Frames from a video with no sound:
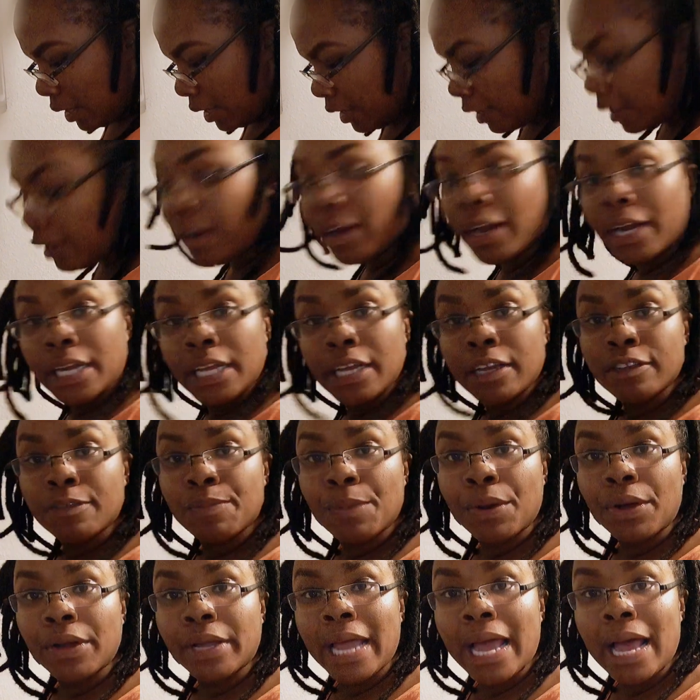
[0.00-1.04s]
here in
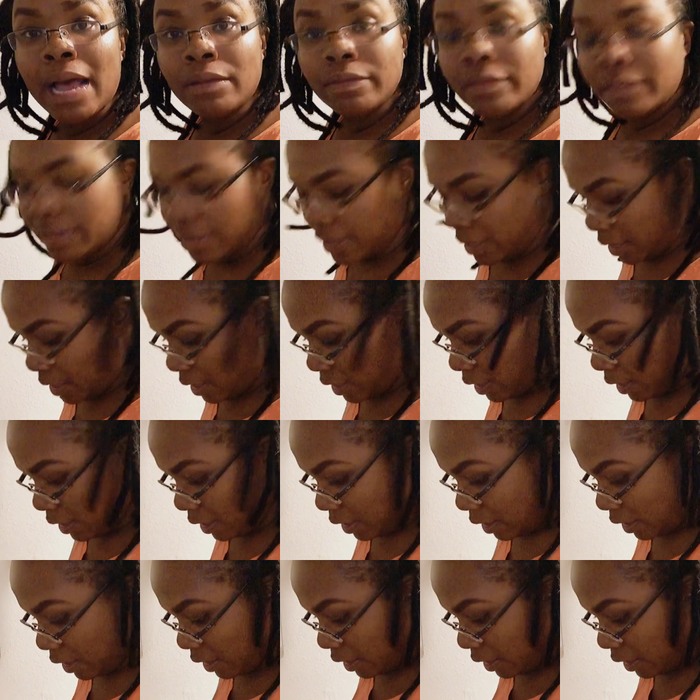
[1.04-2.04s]
Hillsborough County,